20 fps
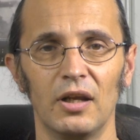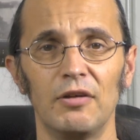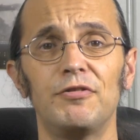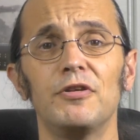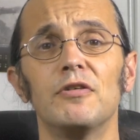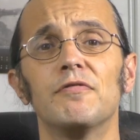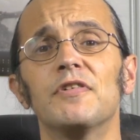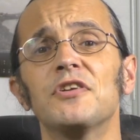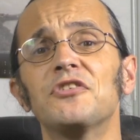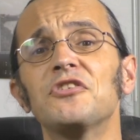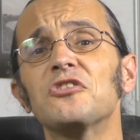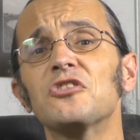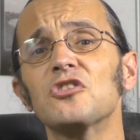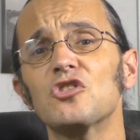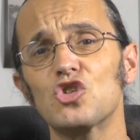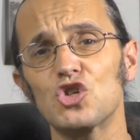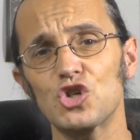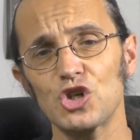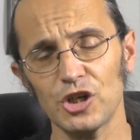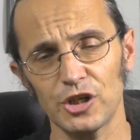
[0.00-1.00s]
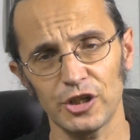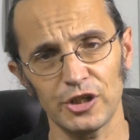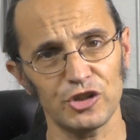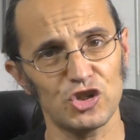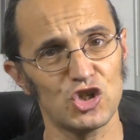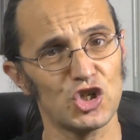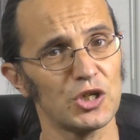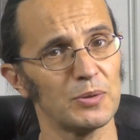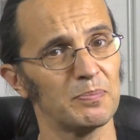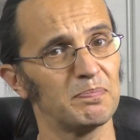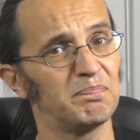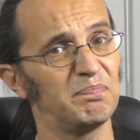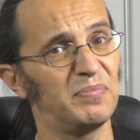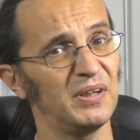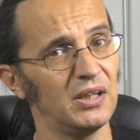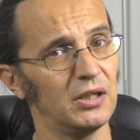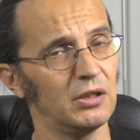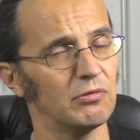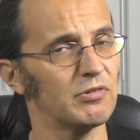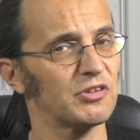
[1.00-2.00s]
If you visit a church,
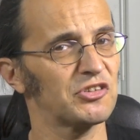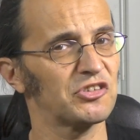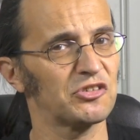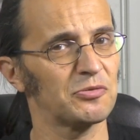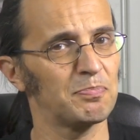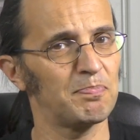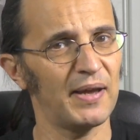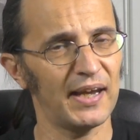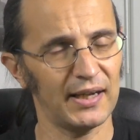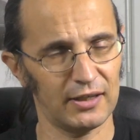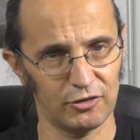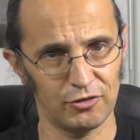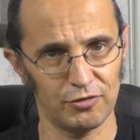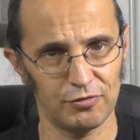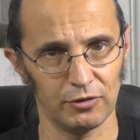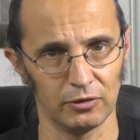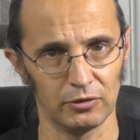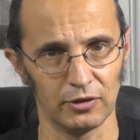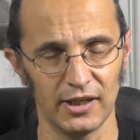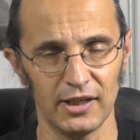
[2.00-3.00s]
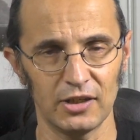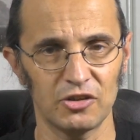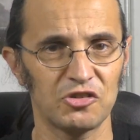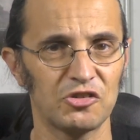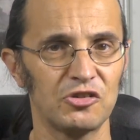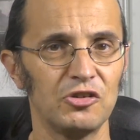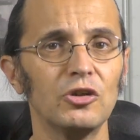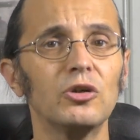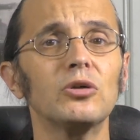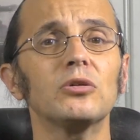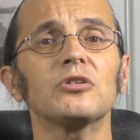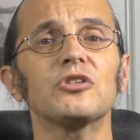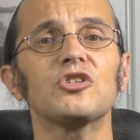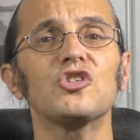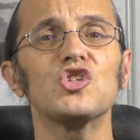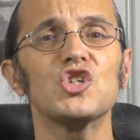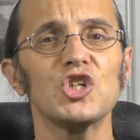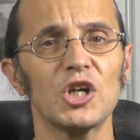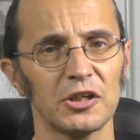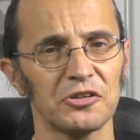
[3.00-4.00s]
be respectful. It's not
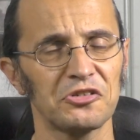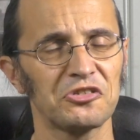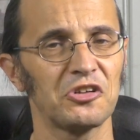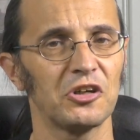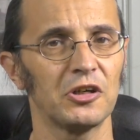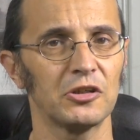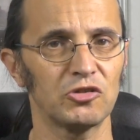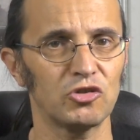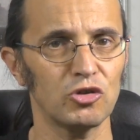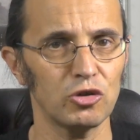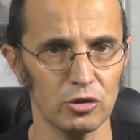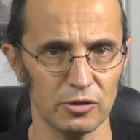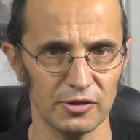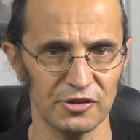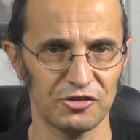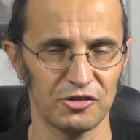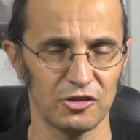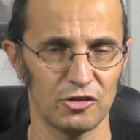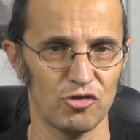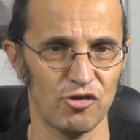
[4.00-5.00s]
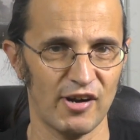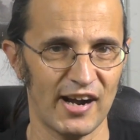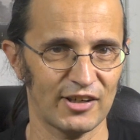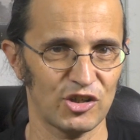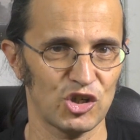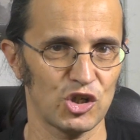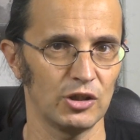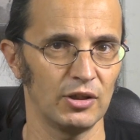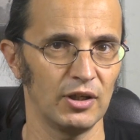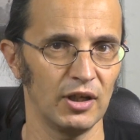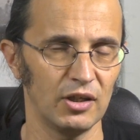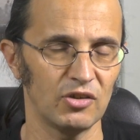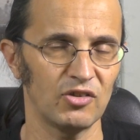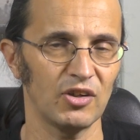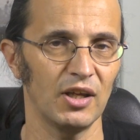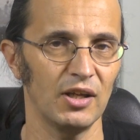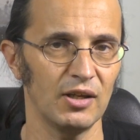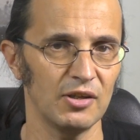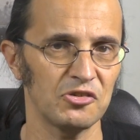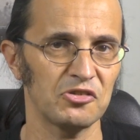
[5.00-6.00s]
just a tourist attraction, it
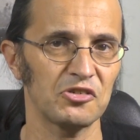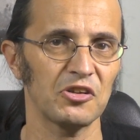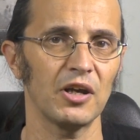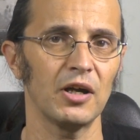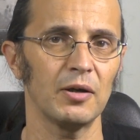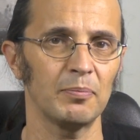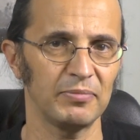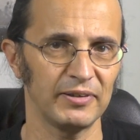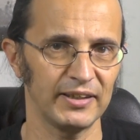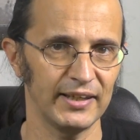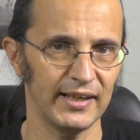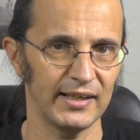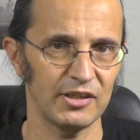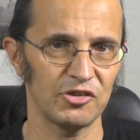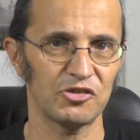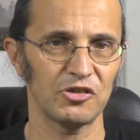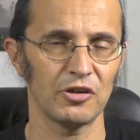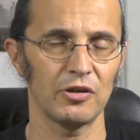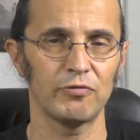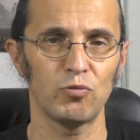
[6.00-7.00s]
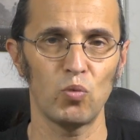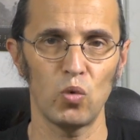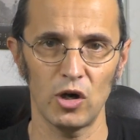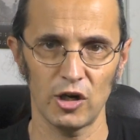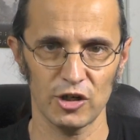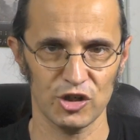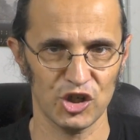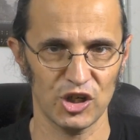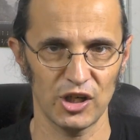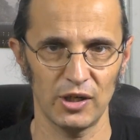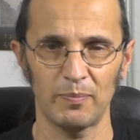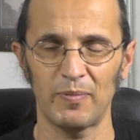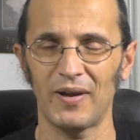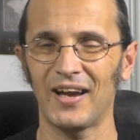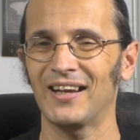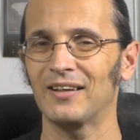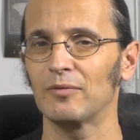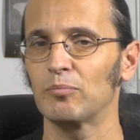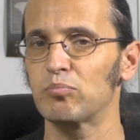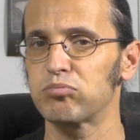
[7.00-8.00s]
is a place of worship
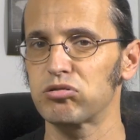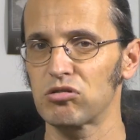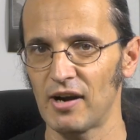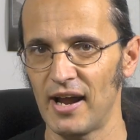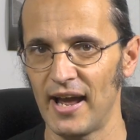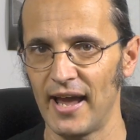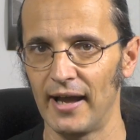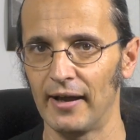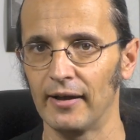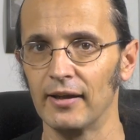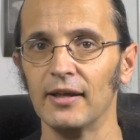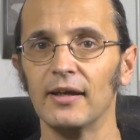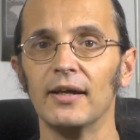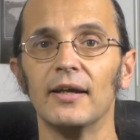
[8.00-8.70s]
and prayer.